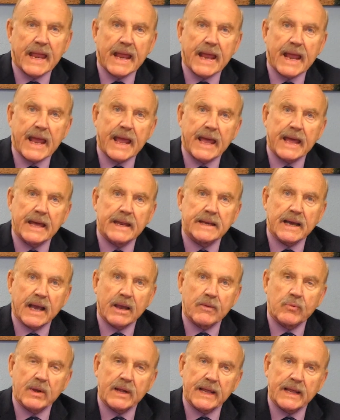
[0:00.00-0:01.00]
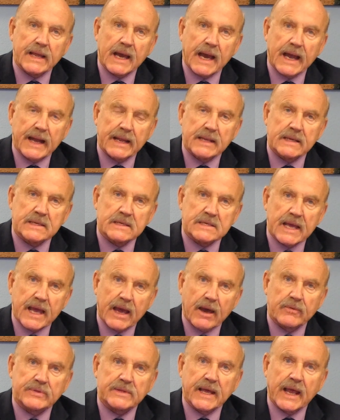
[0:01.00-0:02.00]
And I really got into
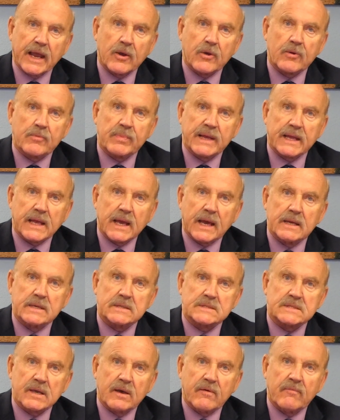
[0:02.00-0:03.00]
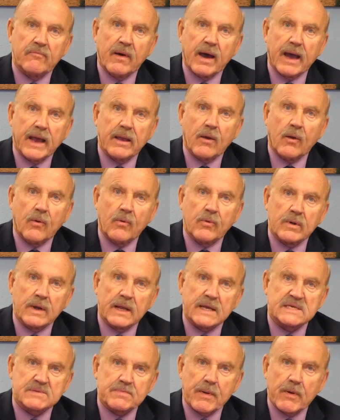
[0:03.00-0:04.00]
healthcare because of my own
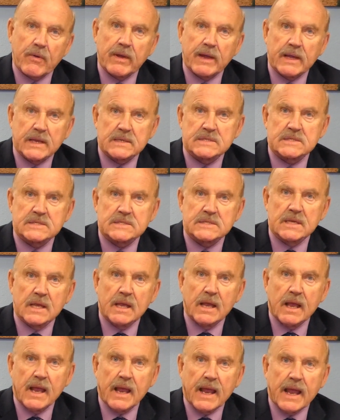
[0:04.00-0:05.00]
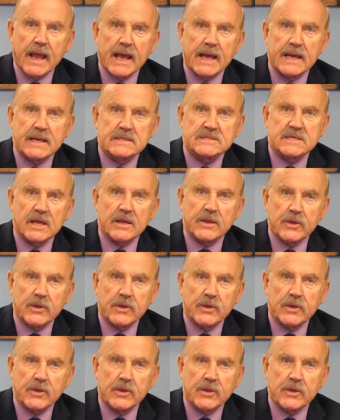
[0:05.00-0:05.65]
experience as a